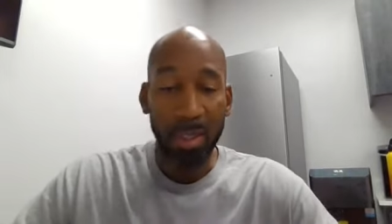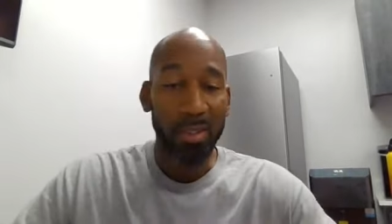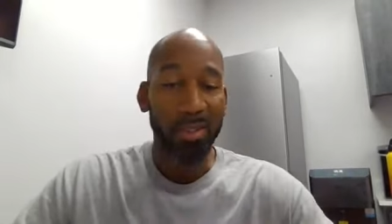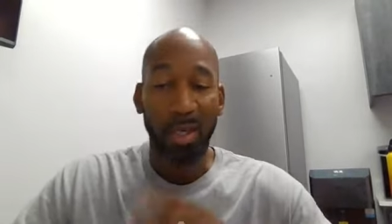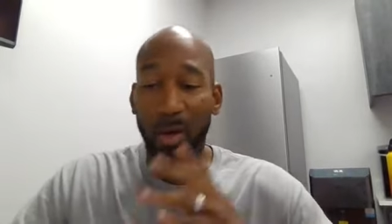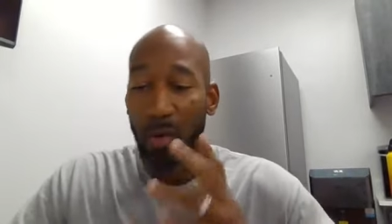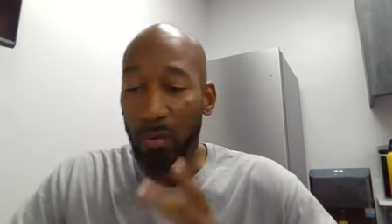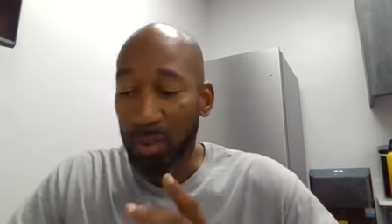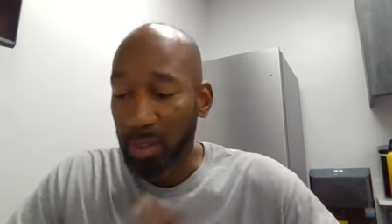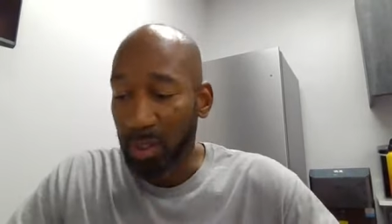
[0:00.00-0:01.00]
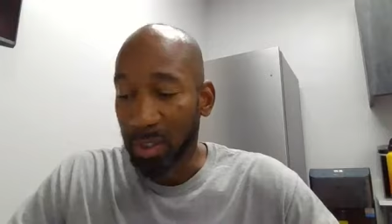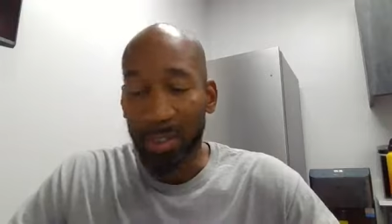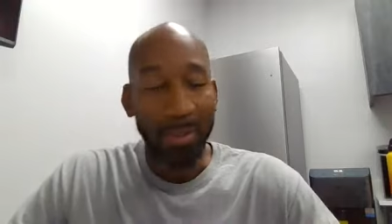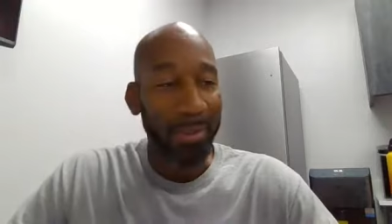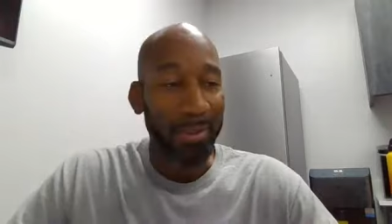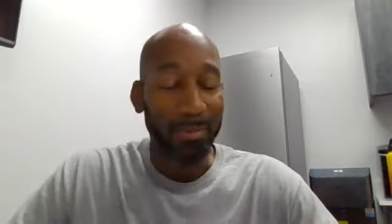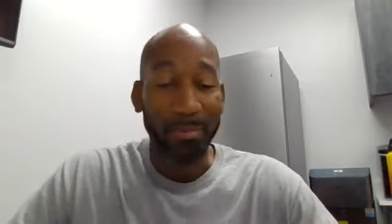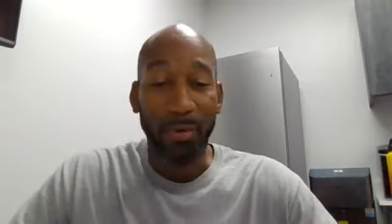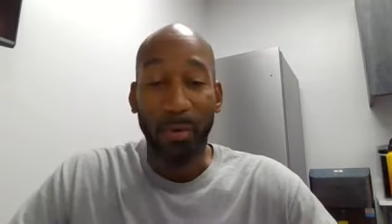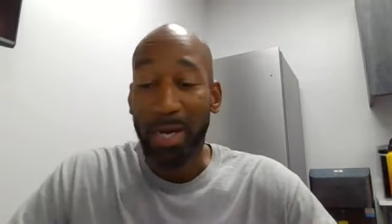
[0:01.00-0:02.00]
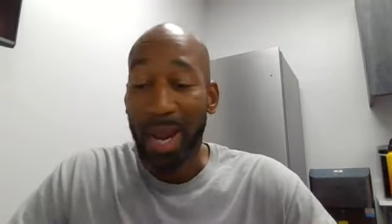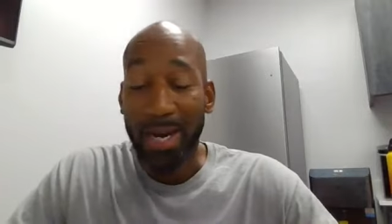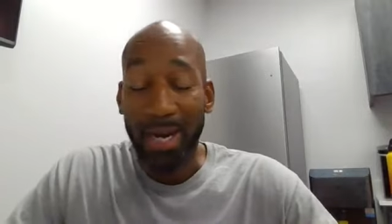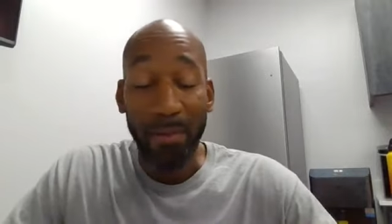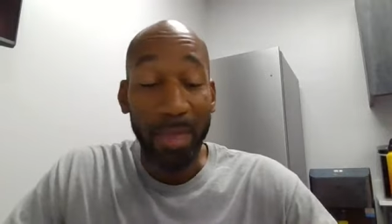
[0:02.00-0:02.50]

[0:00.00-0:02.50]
Jehovah, um, the great I am,